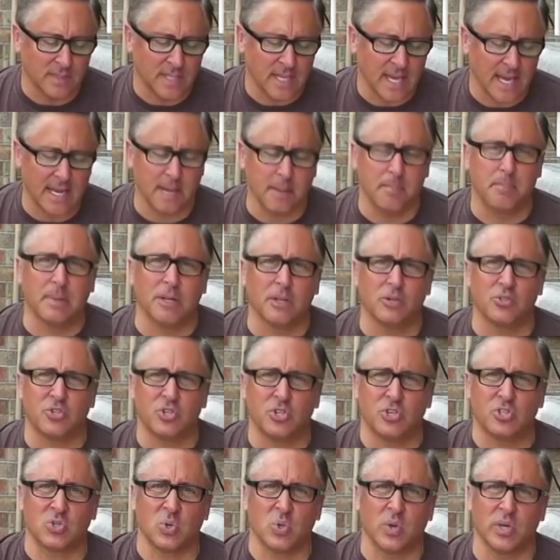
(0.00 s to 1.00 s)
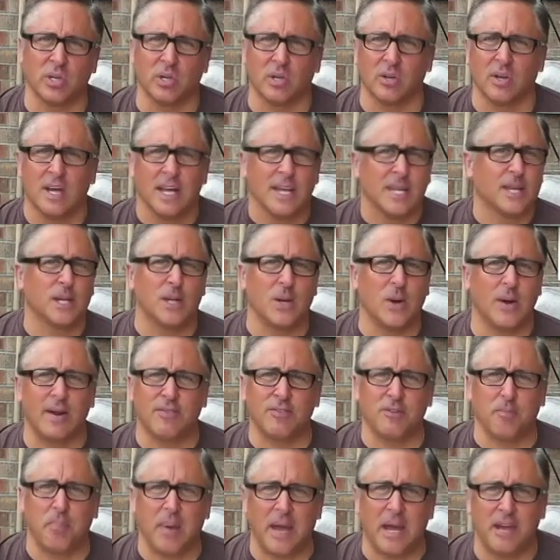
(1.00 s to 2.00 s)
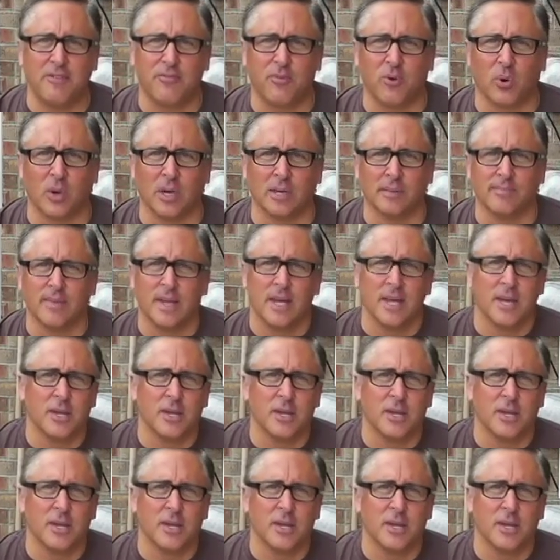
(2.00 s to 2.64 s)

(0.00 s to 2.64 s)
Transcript: Okay, it builds your soil. You don't have to pay for it.